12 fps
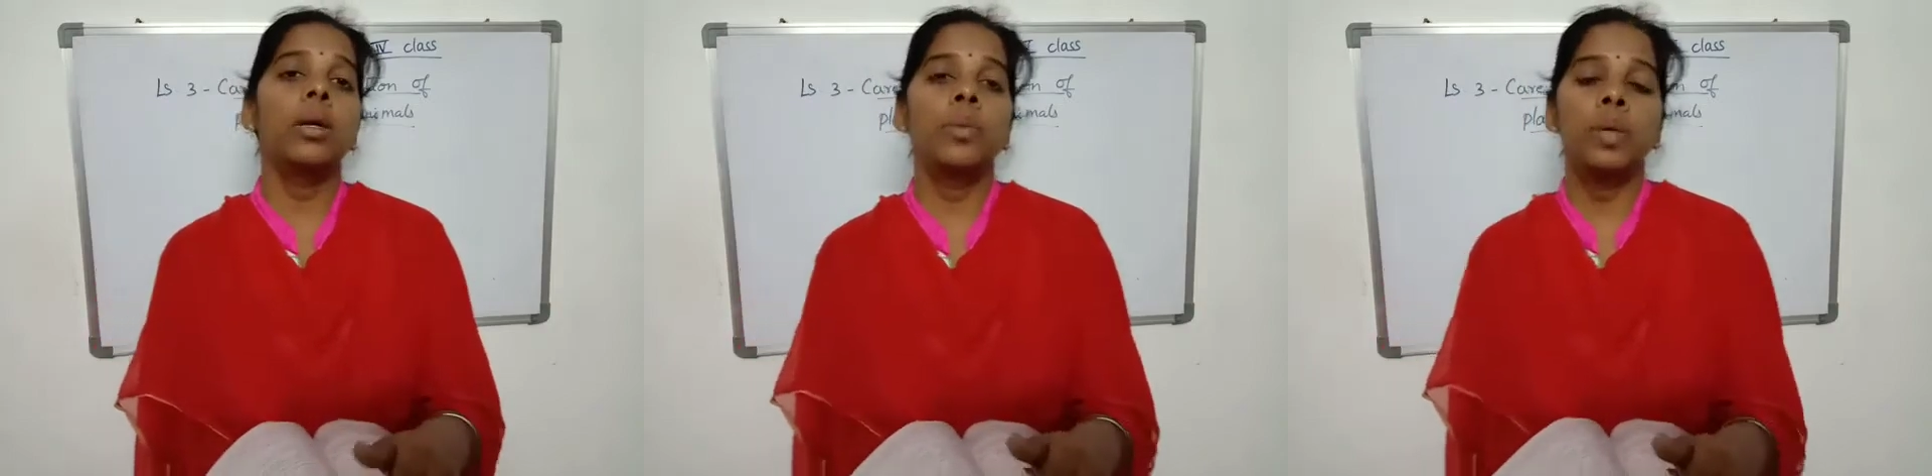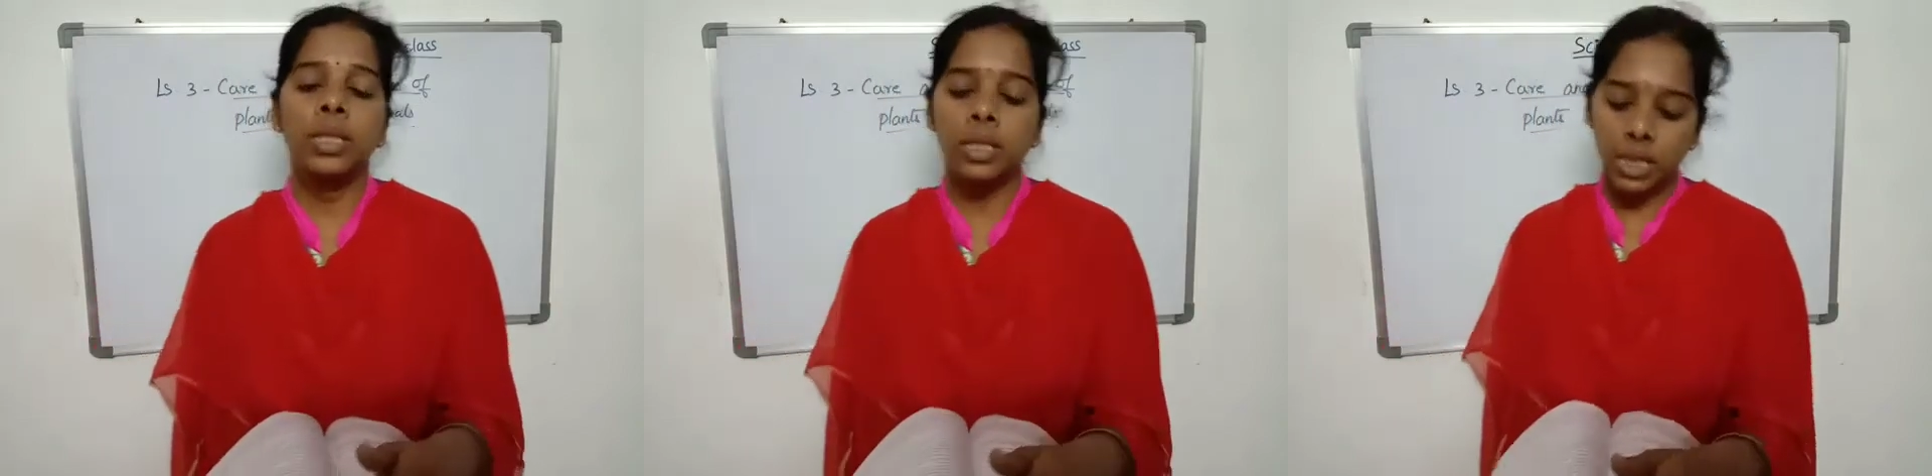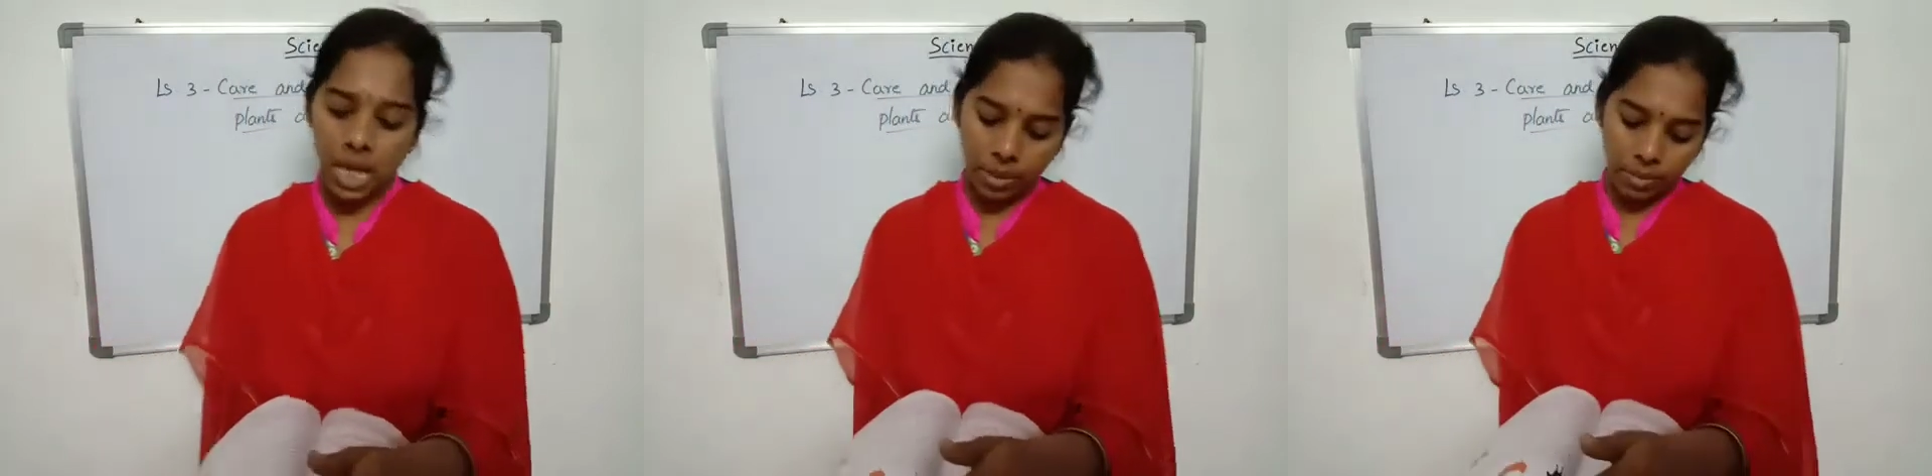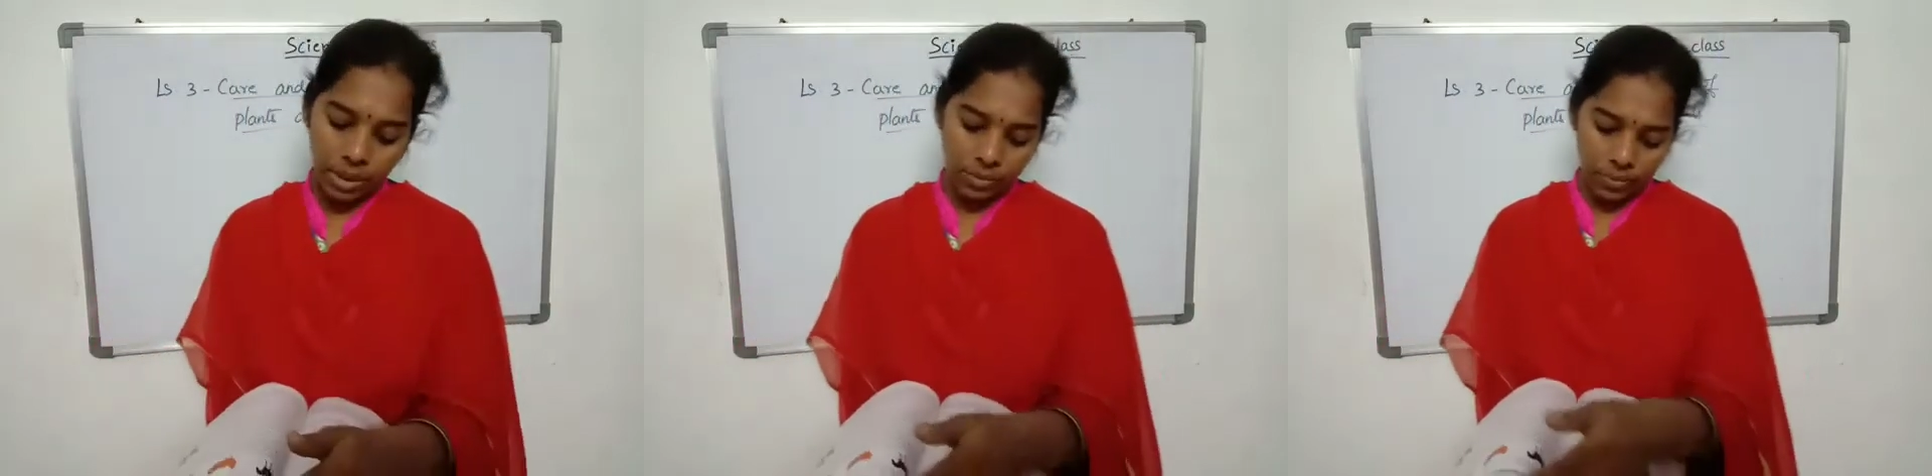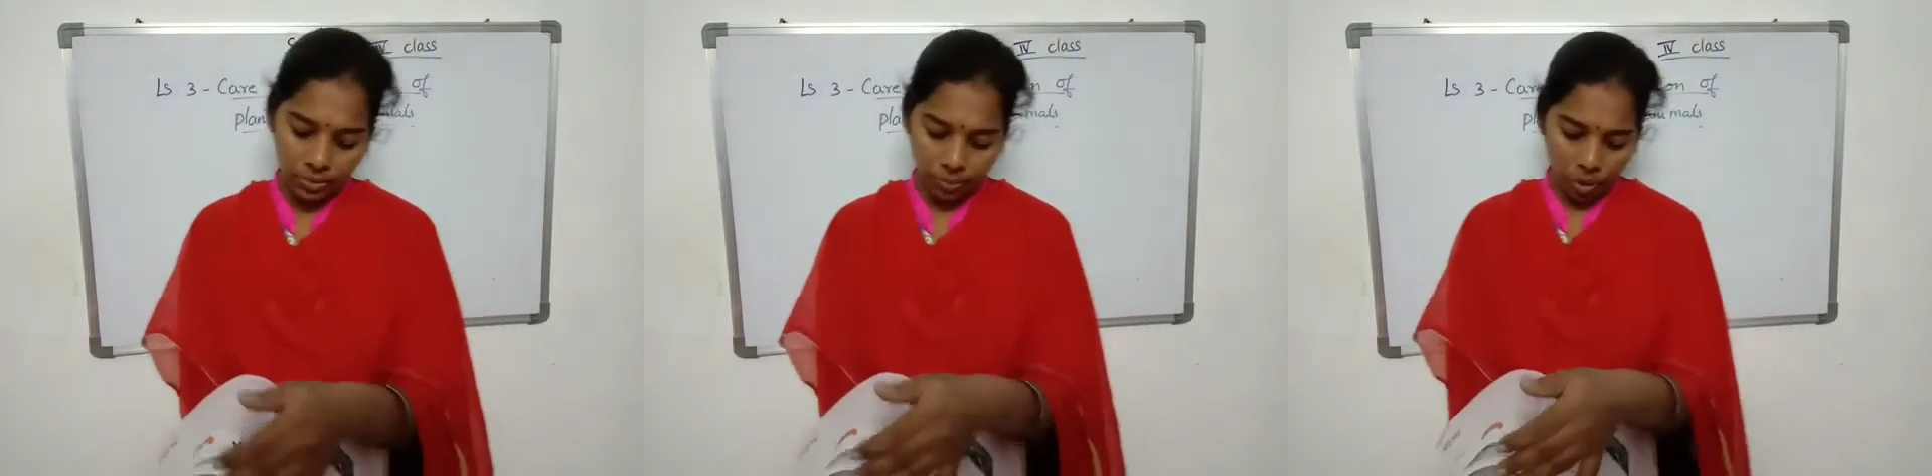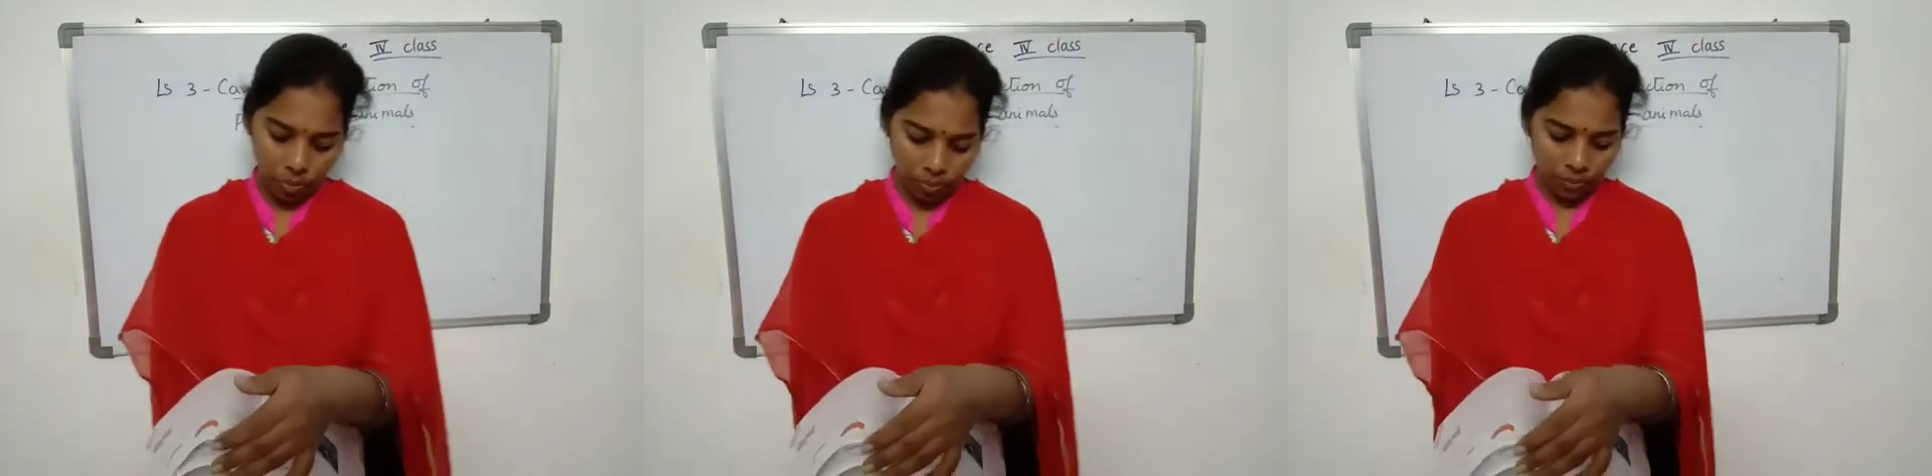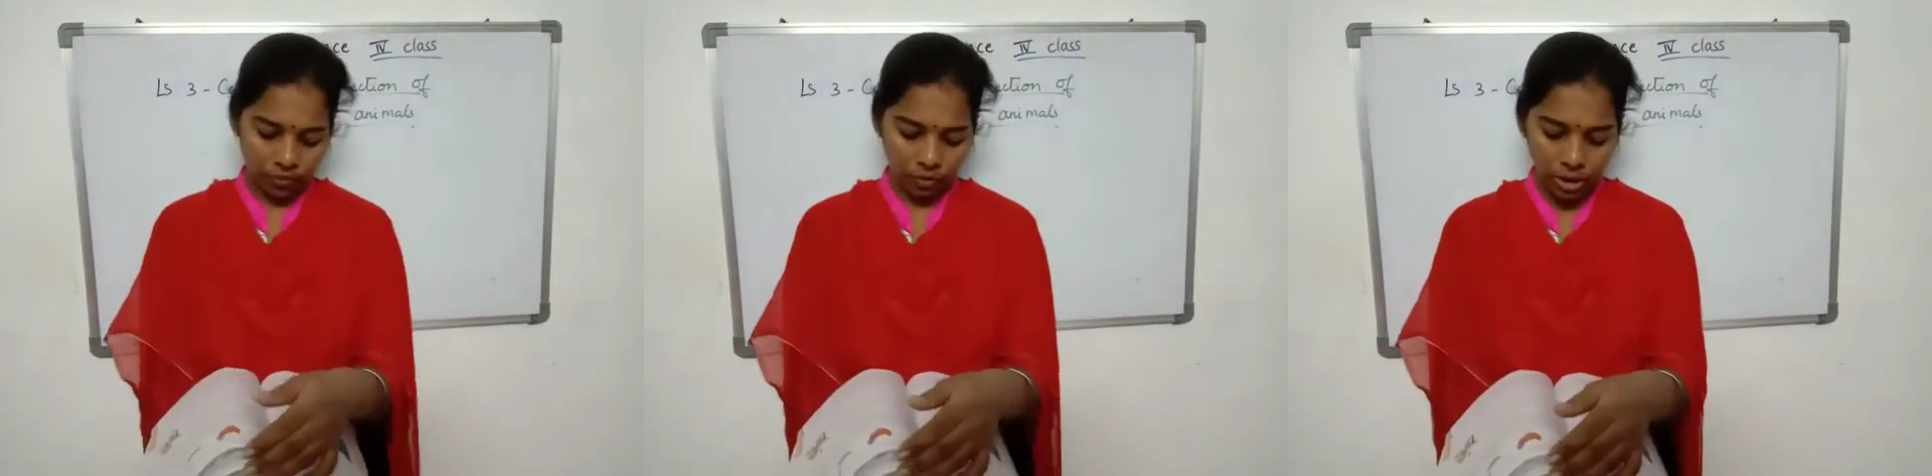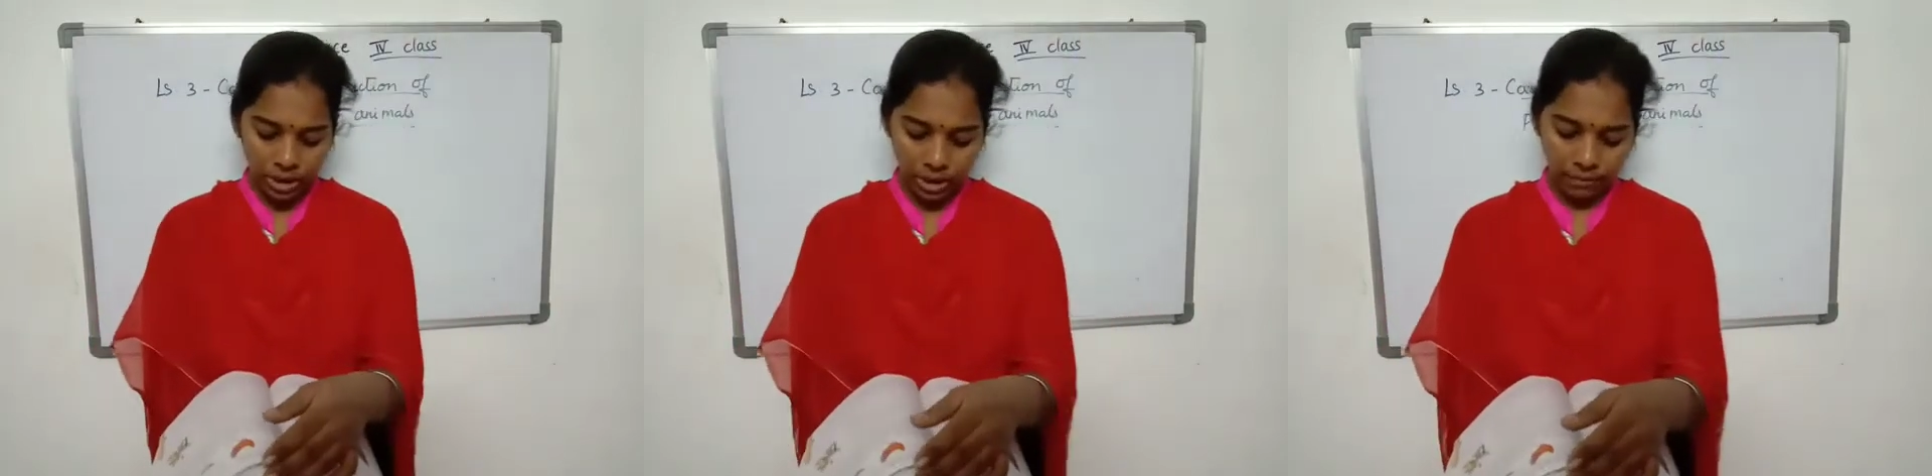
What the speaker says: domestic animals with proper food.